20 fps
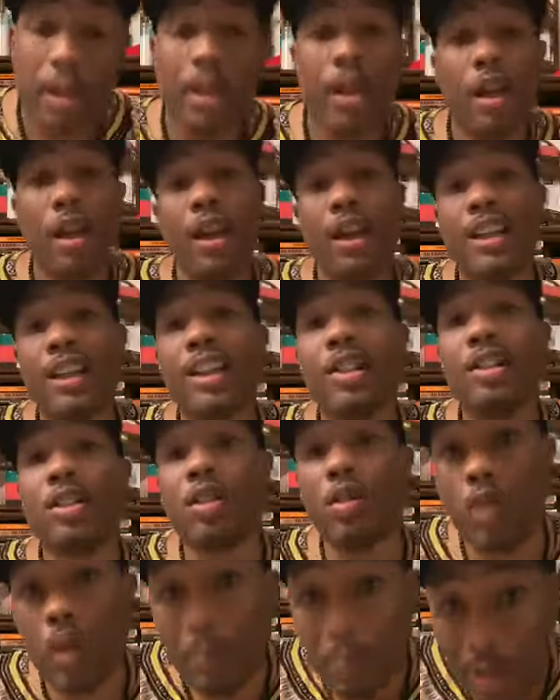against the
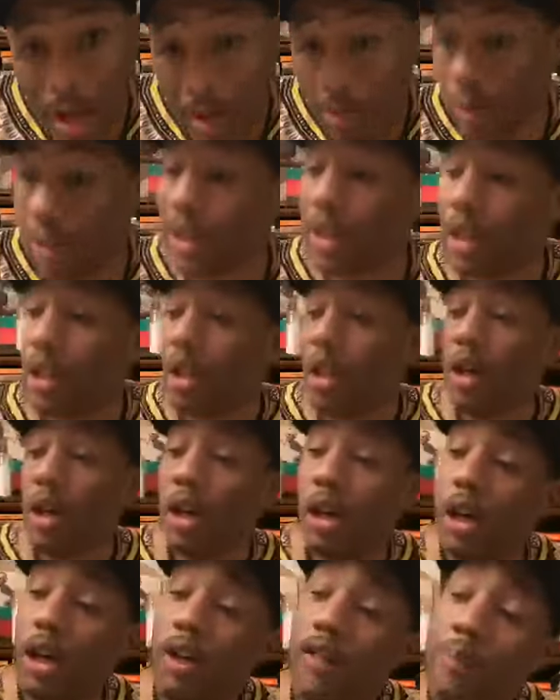Republic
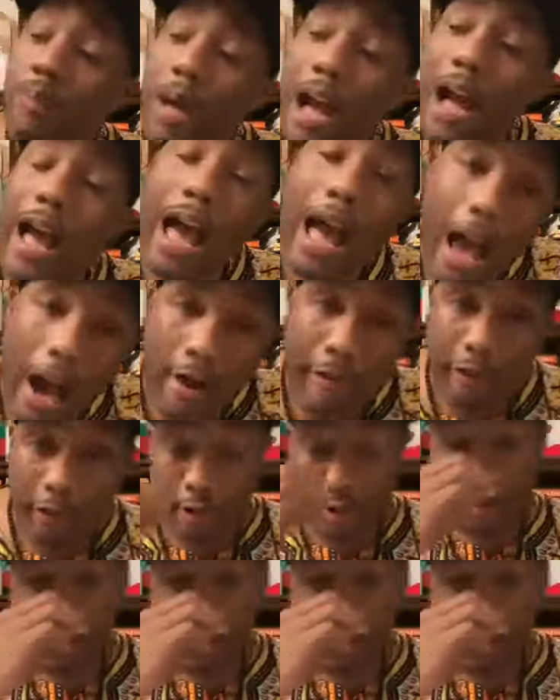of Biafra.